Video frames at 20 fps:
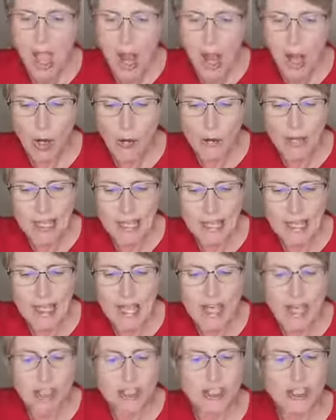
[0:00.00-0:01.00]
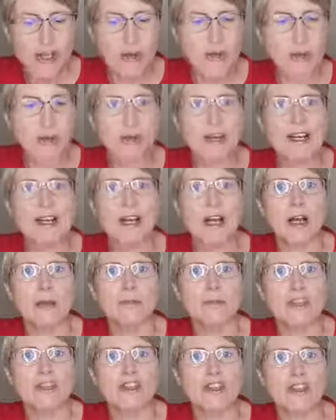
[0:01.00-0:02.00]
Okay, so when it
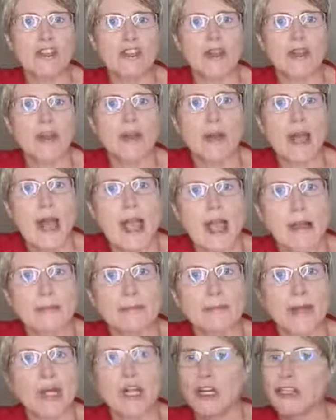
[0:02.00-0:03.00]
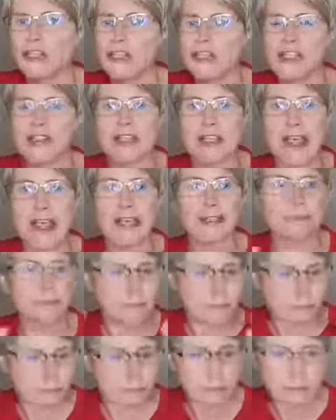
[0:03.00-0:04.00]
comes to lunches again,
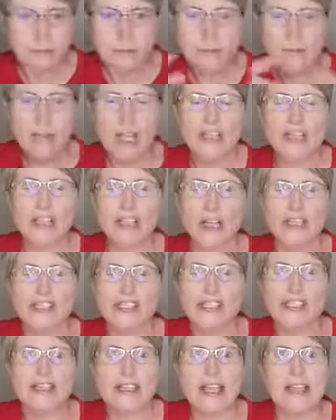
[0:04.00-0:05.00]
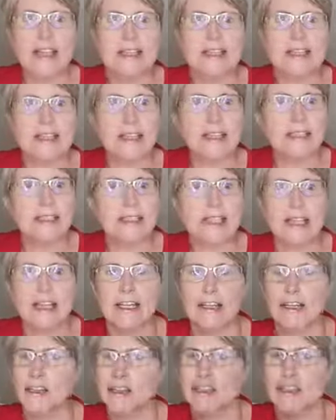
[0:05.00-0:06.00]
your lunches is things like
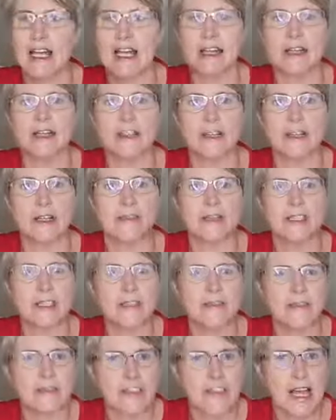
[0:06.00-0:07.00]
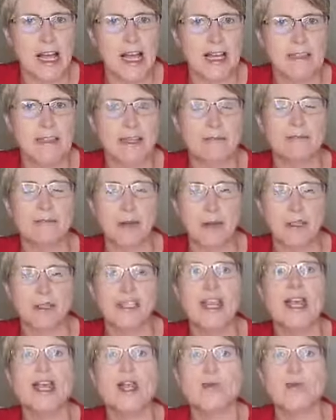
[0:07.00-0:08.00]
your salads are obviously fantastic, but
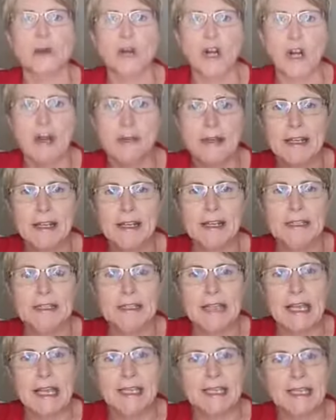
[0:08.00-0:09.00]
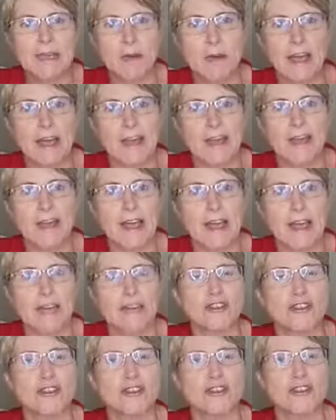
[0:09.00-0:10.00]
we're coming out of salady weather now.
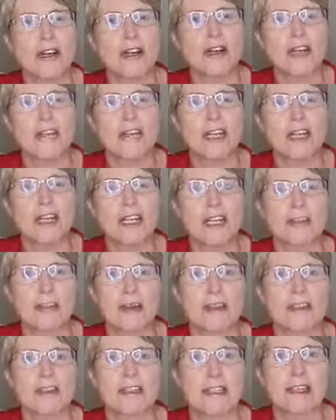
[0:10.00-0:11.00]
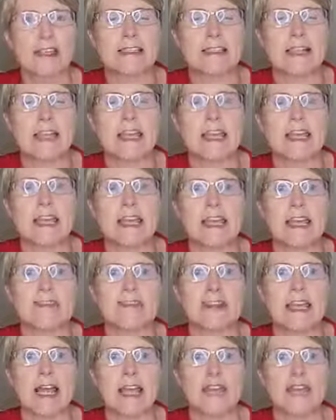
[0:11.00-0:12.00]
So start thinking about things like,
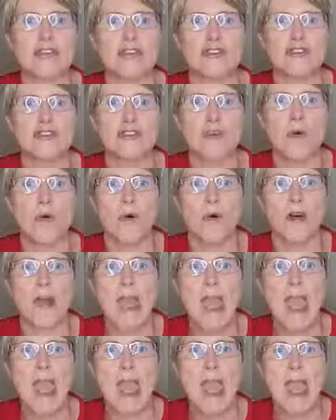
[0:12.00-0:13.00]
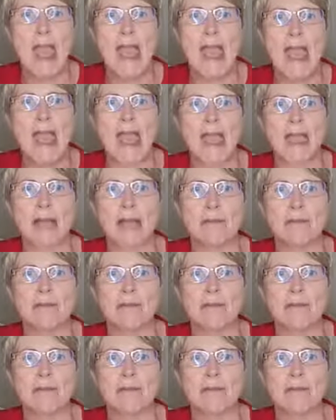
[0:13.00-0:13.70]
even like your, I